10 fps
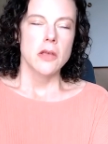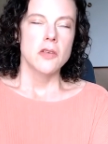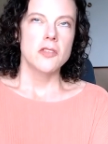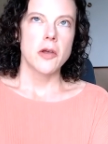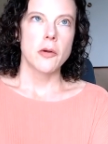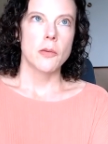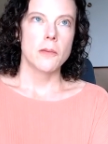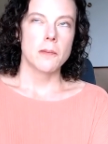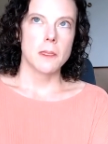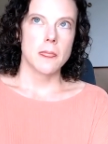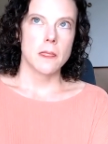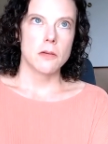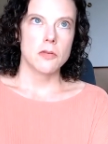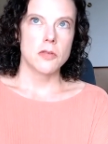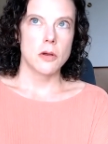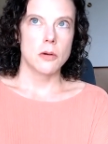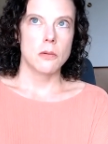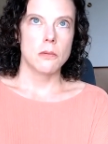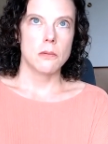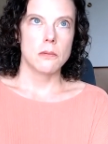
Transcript: So, so